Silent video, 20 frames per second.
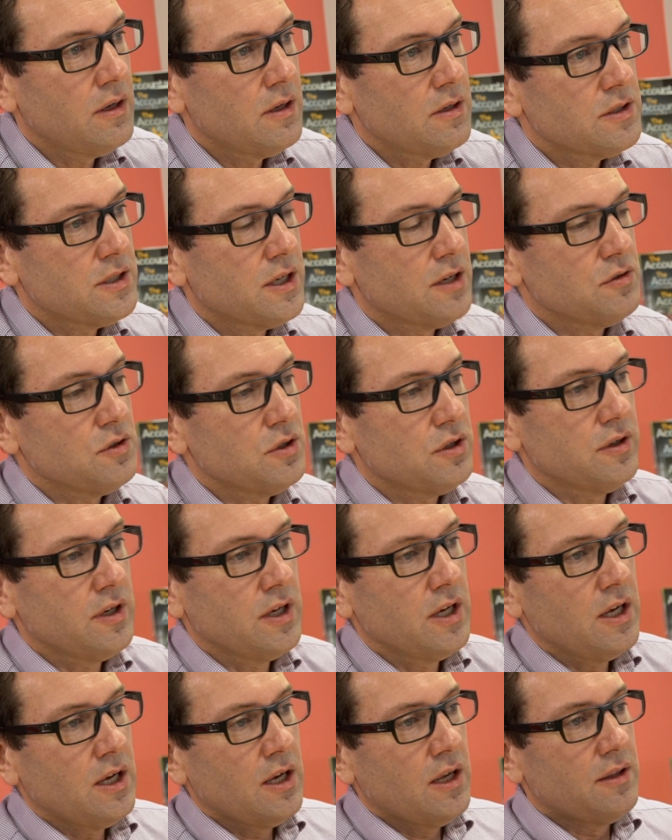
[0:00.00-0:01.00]
So sort of
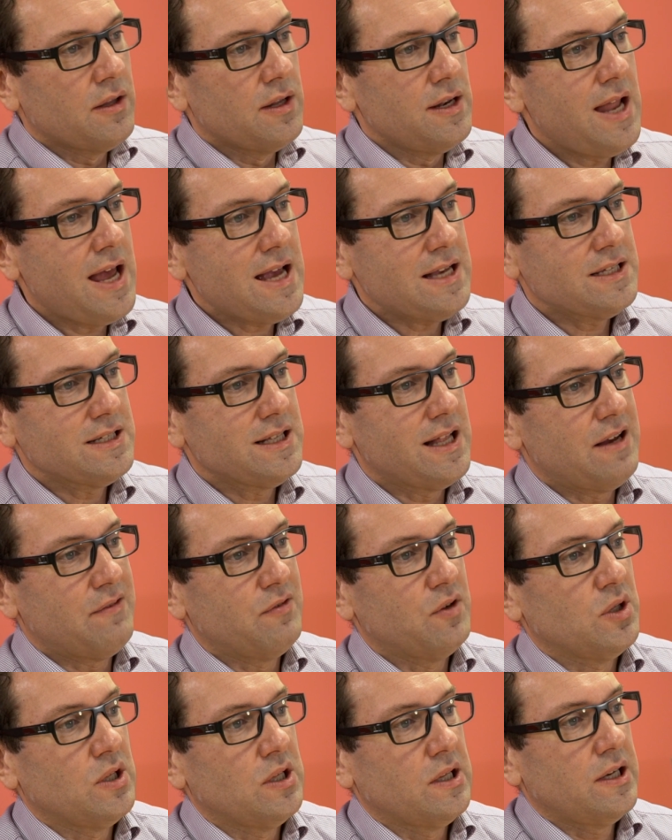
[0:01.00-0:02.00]
the next
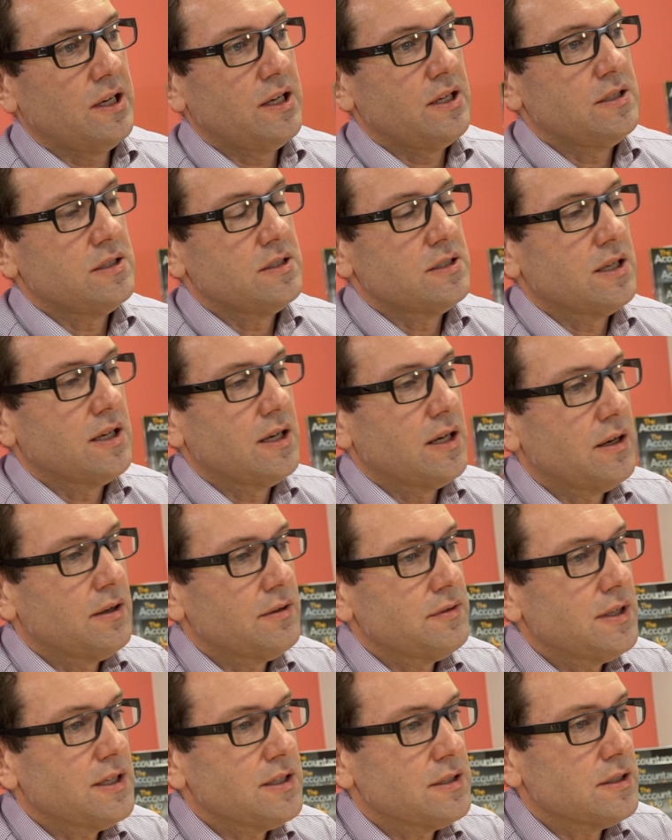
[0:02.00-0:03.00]
level is
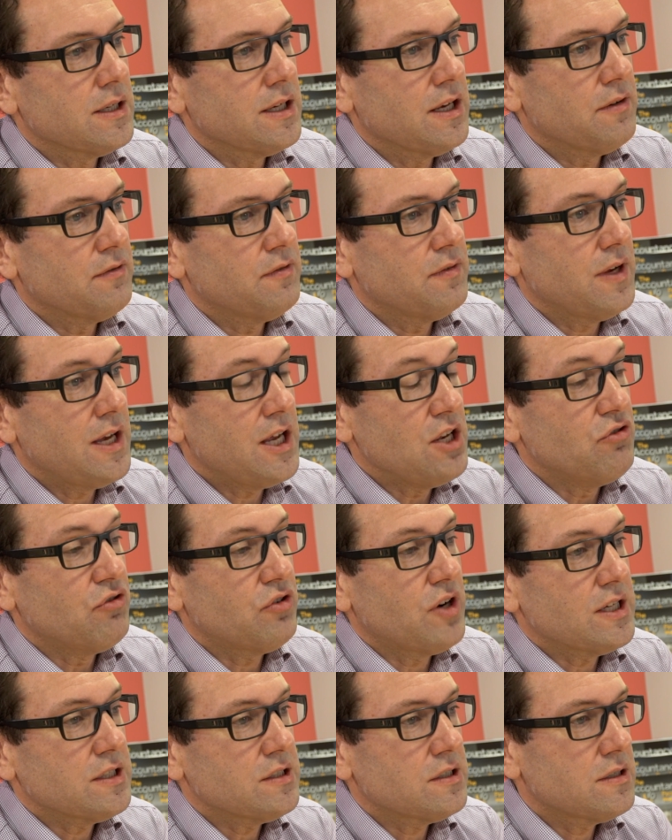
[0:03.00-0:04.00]
things that give
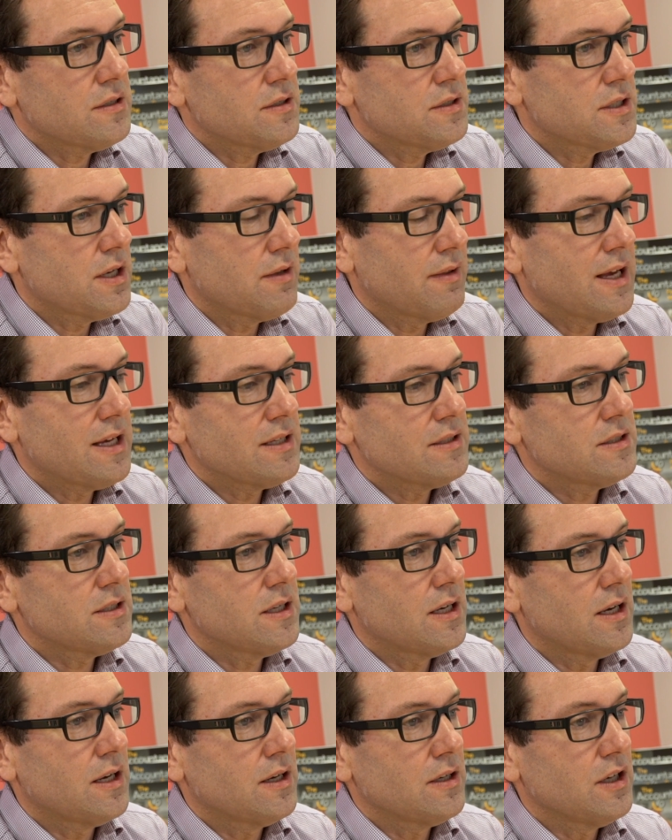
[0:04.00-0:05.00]
interest. So that's
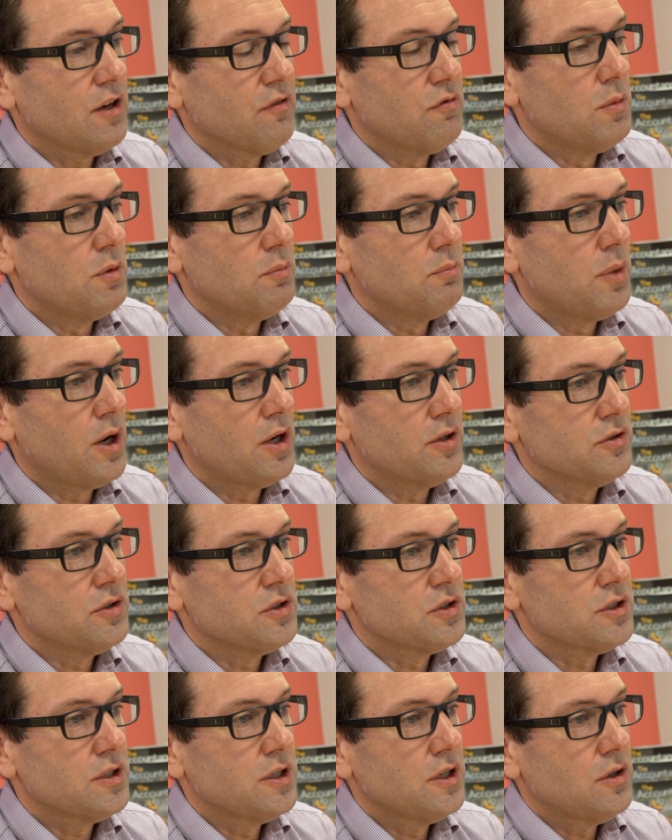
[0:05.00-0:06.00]
government
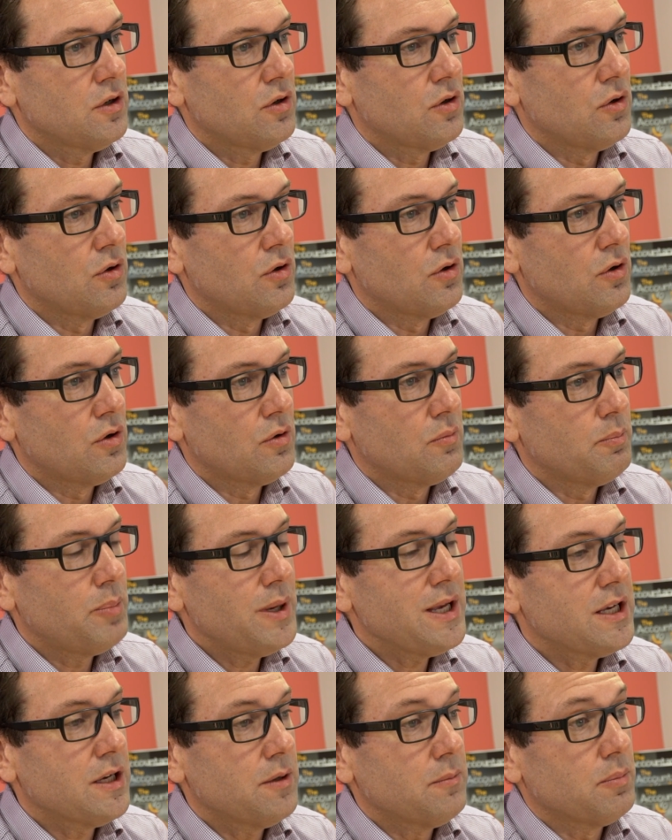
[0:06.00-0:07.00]
bonds, or
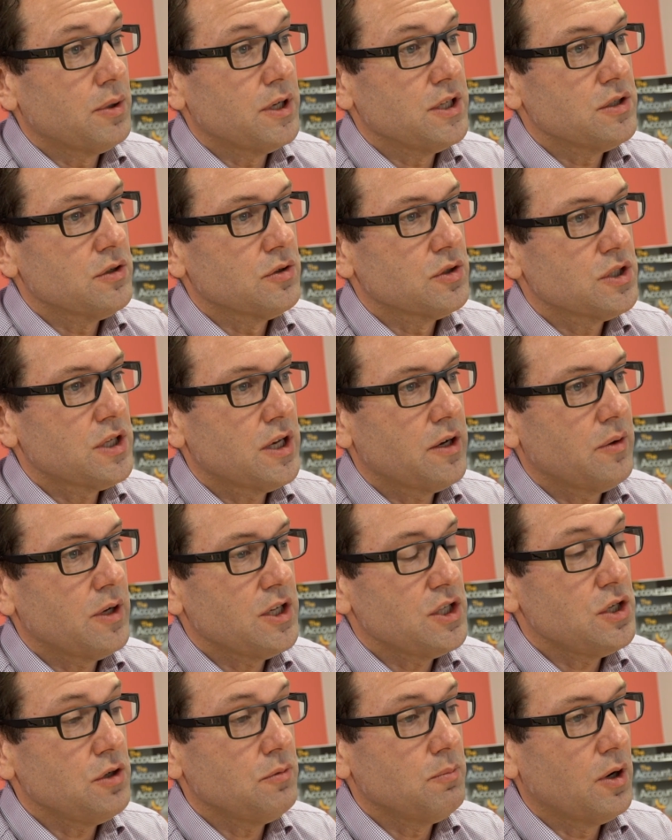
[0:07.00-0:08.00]
big companies also
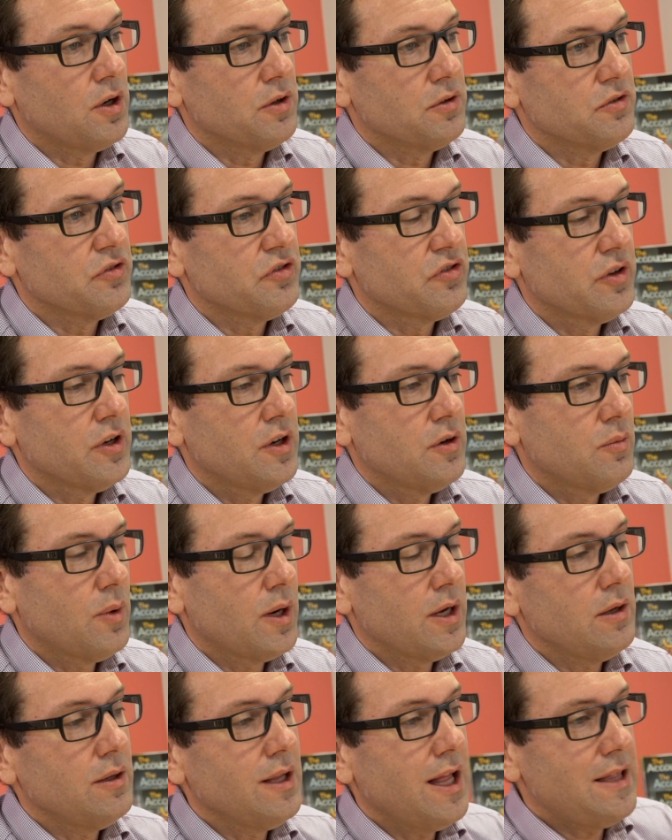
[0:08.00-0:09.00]
issue bonds where
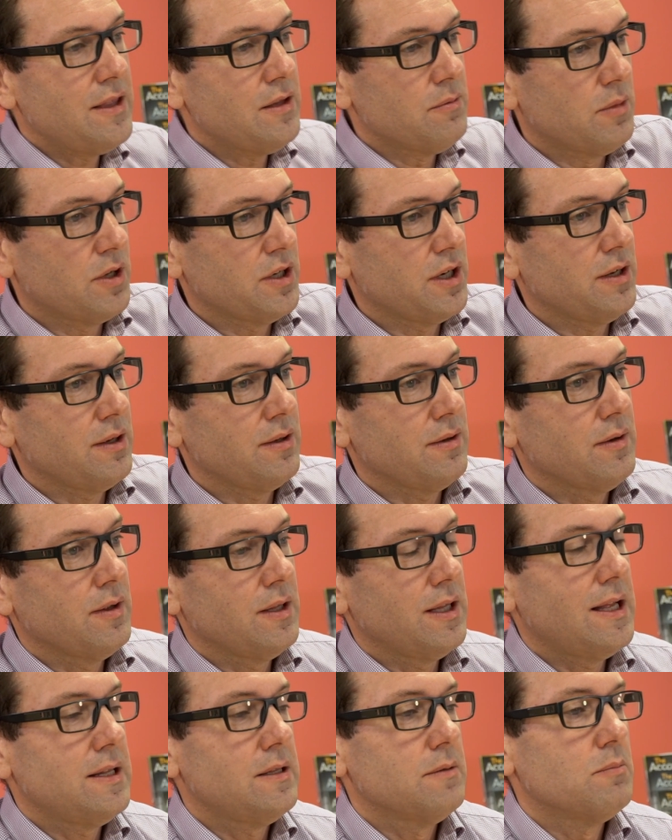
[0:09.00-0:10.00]
you lend them
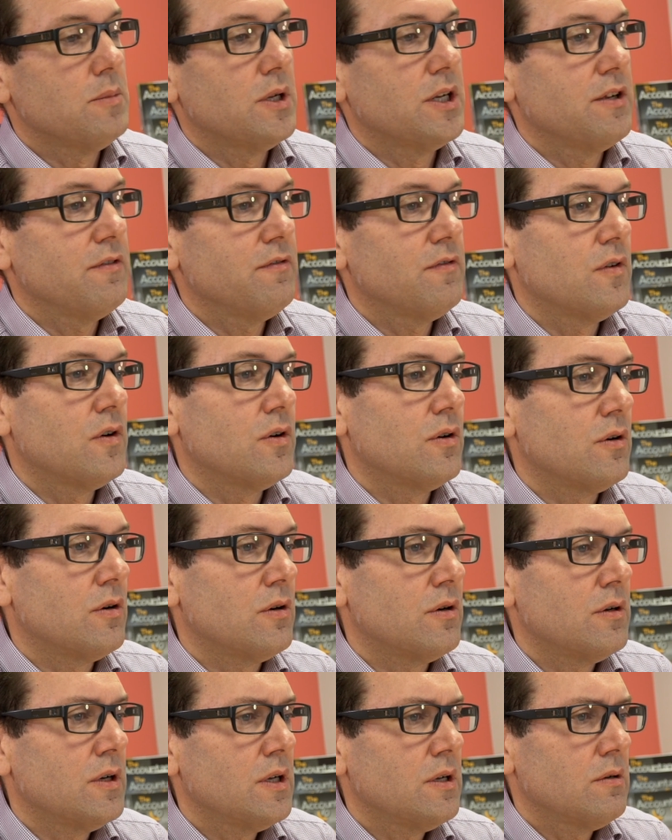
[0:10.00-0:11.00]
money
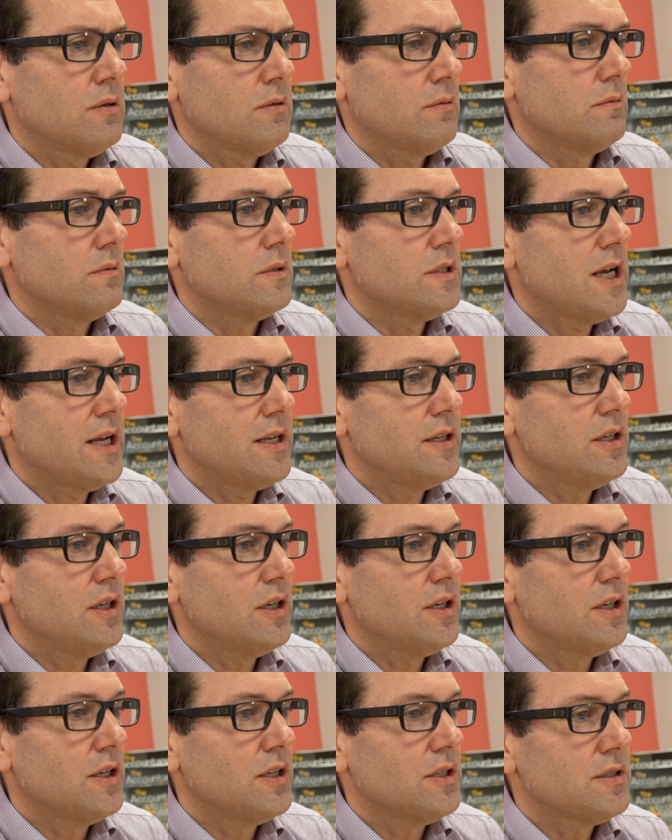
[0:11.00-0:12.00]
for 10
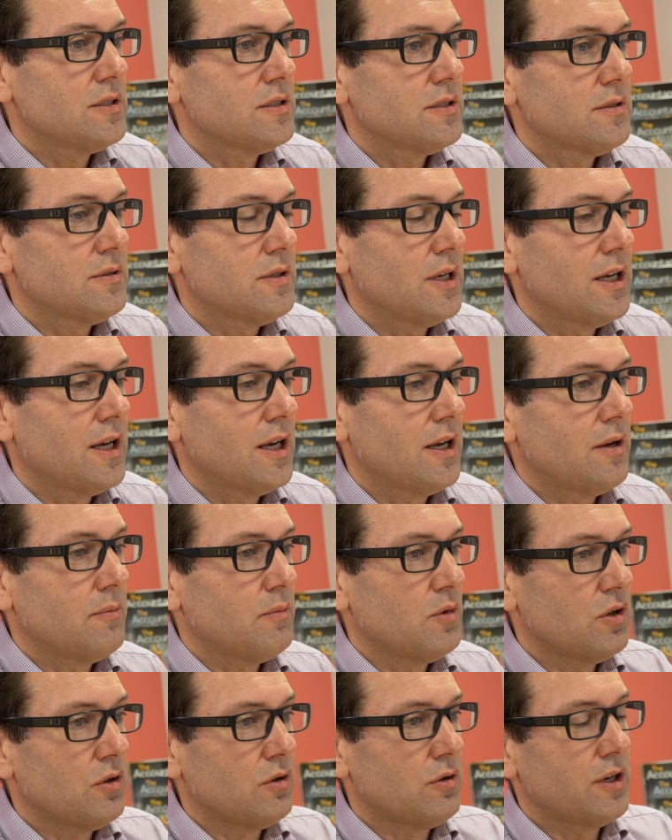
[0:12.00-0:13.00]
years
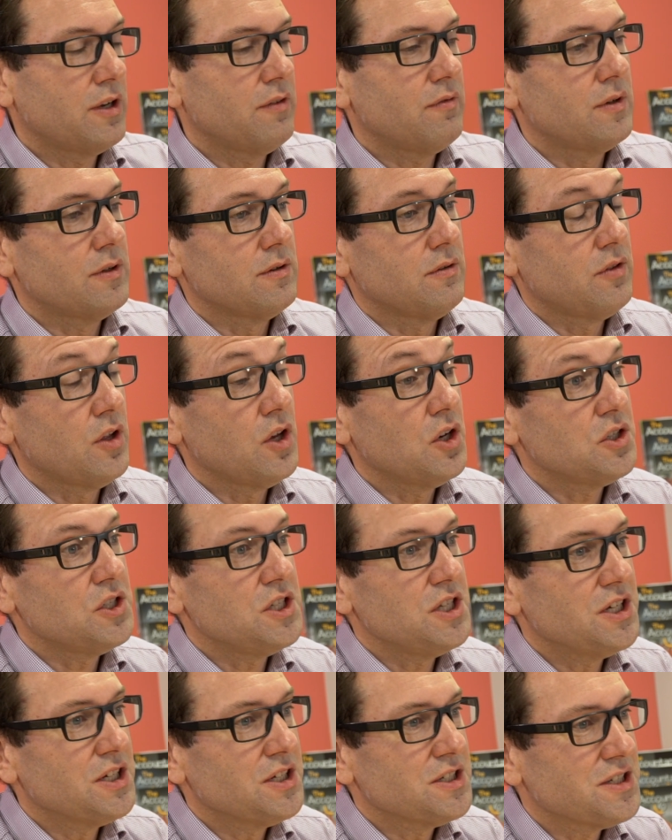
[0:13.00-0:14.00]
or even
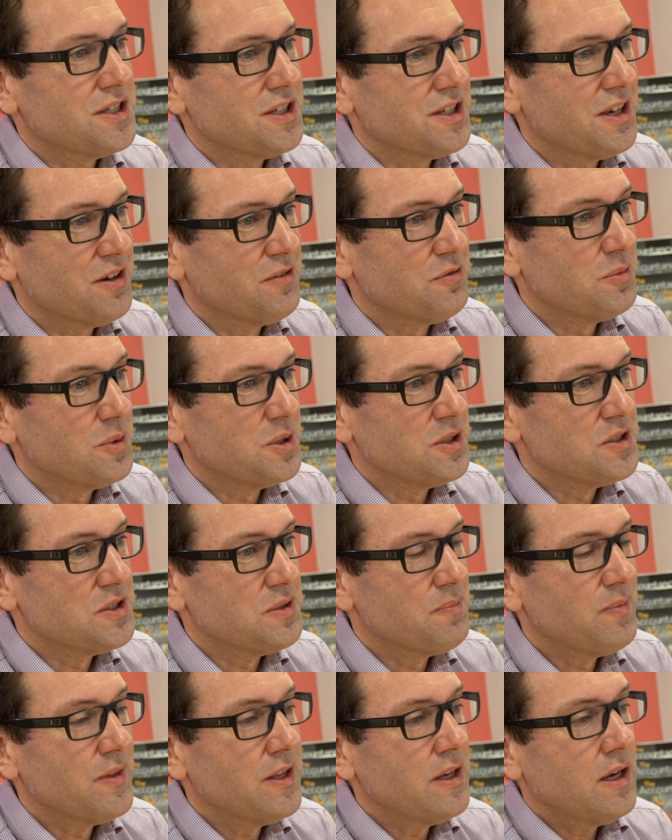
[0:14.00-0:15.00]
30 years to the government,
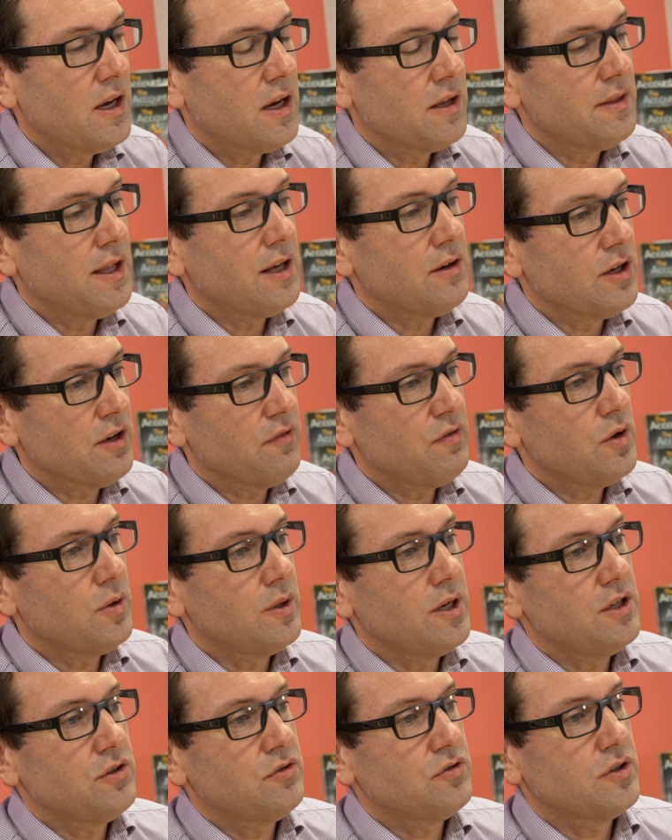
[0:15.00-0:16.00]
and they'll give you
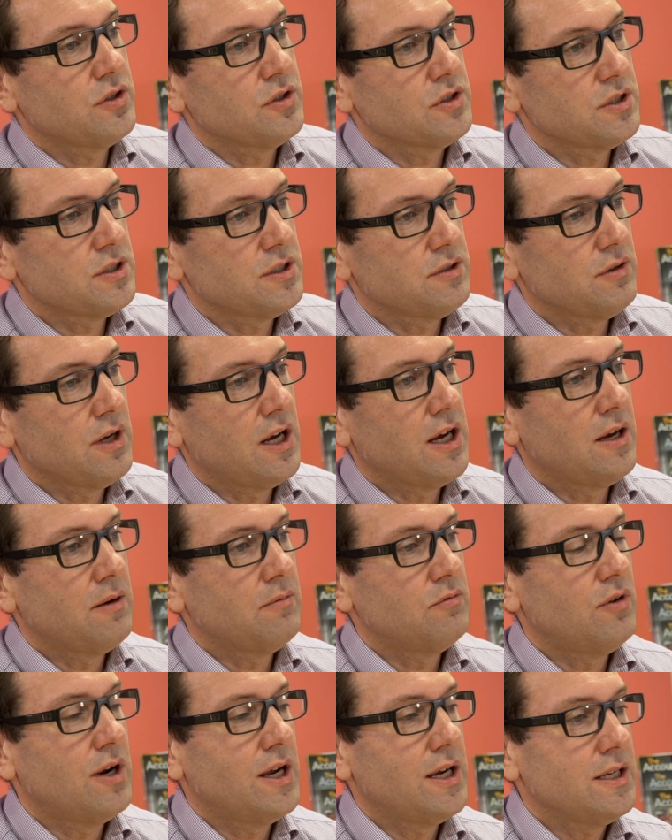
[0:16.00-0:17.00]
an interest
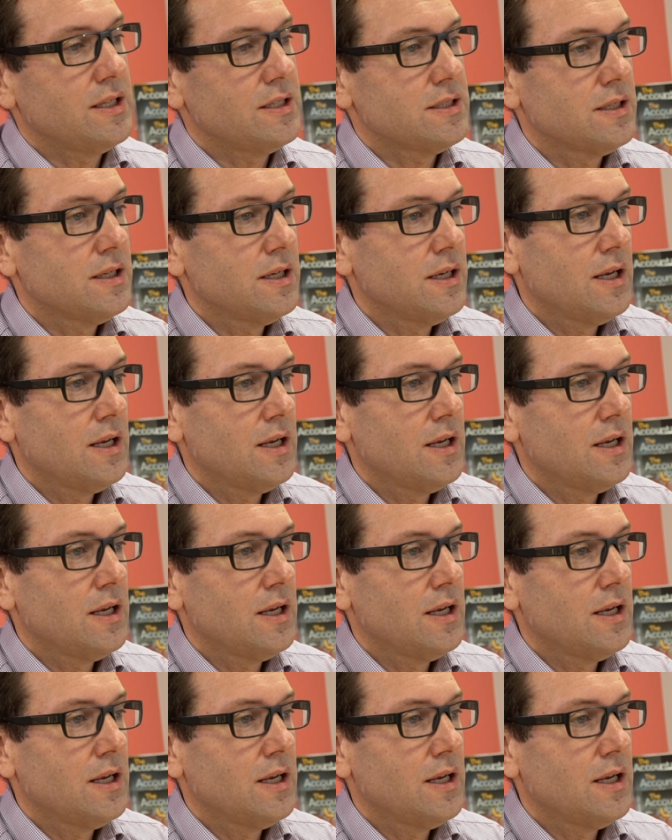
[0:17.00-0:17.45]
rate